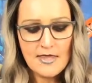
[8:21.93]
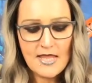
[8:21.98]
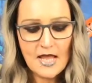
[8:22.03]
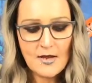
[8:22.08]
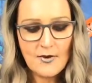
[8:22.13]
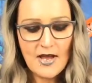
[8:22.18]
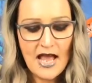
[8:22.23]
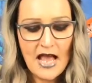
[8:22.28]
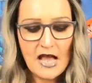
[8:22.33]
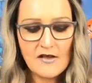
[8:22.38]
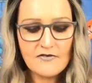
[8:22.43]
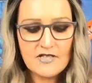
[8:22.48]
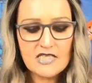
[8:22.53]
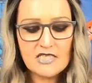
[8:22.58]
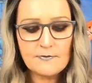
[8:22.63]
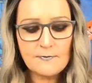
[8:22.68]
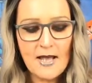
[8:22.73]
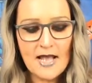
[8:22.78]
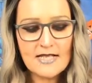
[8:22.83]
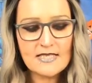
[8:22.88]
Now, I have
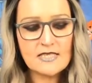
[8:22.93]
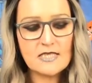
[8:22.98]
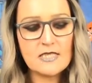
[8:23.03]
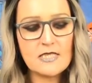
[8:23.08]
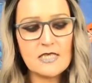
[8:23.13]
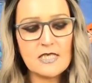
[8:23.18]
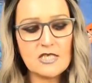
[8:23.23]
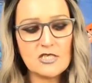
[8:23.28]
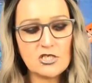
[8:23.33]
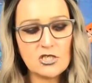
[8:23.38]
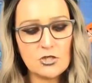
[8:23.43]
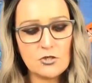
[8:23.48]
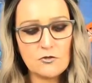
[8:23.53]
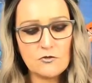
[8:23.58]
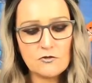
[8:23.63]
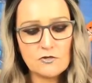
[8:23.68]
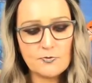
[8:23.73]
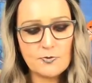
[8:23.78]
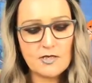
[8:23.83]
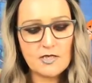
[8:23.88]
inspected these
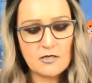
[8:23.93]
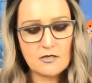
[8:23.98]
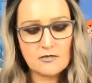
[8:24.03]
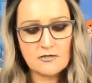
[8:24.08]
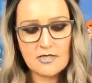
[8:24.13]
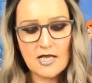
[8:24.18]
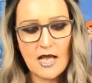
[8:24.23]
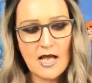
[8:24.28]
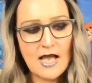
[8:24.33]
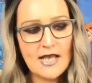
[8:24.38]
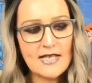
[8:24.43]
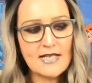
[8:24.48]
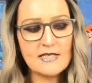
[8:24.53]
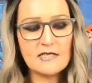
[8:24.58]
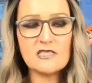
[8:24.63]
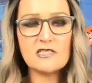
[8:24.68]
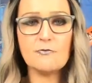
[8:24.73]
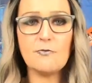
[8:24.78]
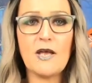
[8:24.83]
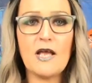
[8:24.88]
shoes because I
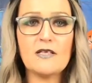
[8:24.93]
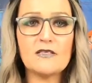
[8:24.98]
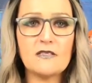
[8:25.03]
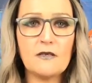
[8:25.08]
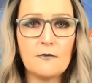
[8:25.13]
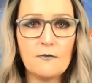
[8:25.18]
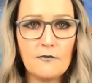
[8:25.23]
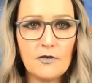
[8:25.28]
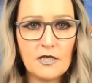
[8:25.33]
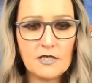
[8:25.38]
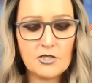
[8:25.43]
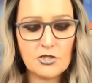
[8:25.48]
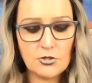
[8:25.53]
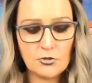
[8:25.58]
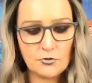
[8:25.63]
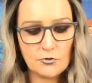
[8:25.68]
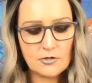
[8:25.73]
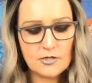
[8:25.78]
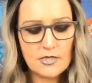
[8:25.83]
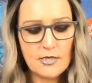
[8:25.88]
inspect my
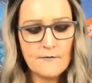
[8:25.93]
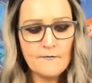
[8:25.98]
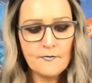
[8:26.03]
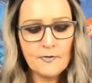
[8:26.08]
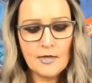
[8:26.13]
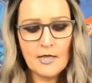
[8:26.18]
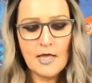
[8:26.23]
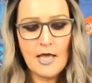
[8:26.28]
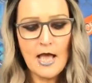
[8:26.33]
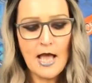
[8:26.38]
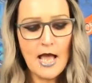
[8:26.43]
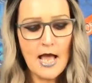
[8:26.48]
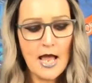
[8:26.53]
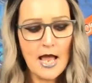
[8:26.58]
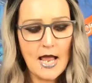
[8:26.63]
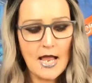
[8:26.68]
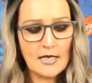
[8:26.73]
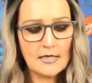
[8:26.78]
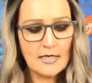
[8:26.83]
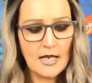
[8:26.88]
shoes.
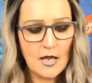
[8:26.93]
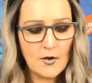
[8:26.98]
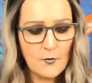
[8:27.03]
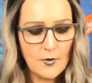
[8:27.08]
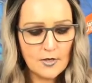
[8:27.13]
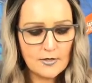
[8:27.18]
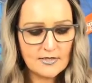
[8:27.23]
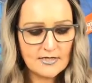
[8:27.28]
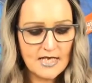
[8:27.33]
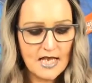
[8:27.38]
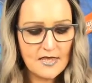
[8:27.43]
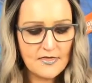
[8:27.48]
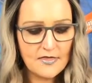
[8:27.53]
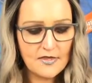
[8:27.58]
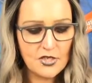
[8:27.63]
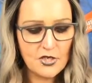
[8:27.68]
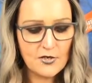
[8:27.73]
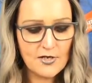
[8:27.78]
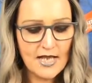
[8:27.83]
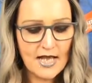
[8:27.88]
And I will
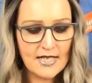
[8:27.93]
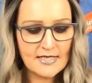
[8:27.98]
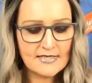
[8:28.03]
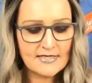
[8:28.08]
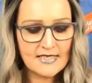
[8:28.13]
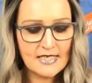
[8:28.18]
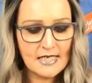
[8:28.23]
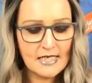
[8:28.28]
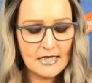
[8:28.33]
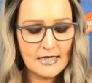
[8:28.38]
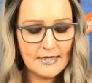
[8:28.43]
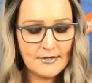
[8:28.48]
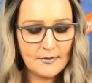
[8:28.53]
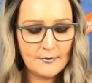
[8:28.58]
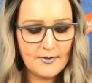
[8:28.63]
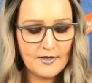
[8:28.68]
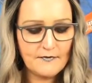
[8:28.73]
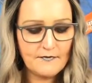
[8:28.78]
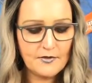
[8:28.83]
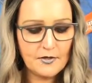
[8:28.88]
say you can see a
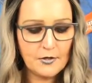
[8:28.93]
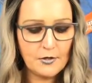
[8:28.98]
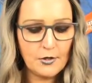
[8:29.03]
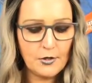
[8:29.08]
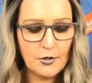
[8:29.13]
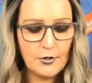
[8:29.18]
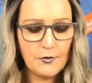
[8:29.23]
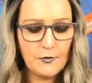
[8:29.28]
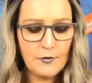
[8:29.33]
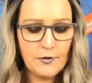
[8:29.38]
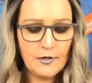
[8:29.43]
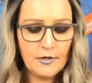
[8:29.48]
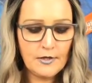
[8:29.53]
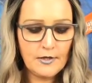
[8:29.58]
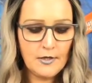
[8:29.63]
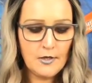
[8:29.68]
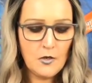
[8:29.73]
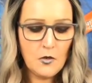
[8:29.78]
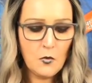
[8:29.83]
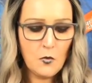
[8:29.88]
little bit of the glue
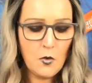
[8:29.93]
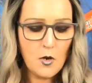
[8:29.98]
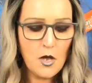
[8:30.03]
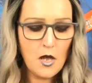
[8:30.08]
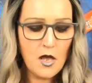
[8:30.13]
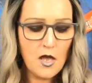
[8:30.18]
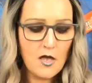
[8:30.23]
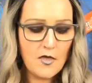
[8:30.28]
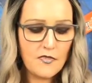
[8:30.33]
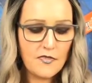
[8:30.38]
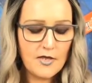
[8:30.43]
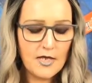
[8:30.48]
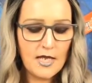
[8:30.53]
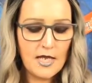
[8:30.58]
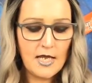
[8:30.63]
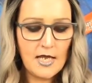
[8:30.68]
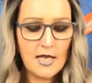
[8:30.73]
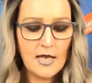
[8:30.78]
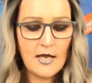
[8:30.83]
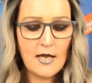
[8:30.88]
where
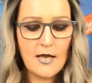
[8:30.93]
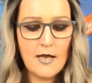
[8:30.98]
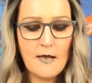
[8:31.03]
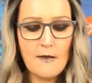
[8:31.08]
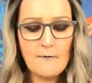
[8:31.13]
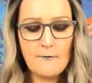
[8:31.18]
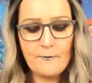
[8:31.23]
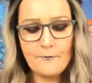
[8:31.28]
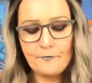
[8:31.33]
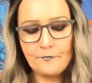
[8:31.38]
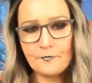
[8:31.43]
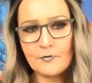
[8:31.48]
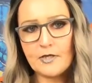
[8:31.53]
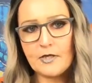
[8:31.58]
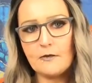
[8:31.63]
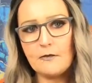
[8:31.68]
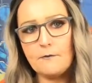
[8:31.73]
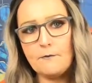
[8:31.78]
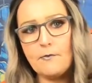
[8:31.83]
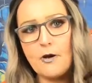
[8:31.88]
the um,
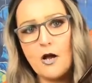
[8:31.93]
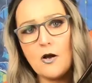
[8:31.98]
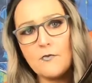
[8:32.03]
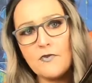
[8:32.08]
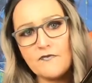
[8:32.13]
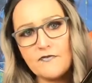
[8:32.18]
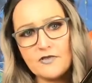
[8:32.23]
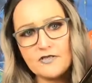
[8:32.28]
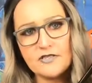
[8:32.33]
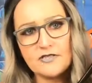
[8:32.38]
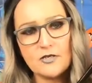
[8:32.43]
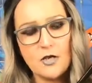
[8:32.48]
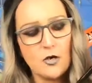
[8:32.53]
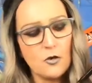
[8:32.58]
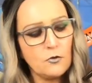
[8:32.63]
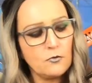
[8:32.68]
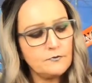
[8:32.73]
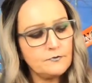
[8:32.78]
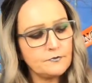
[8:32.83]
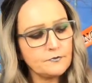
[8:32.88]
bottom of the
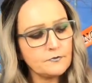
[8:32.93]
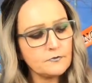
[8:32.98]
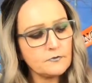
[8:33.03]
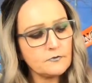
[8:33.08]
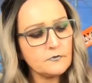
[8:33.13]
sole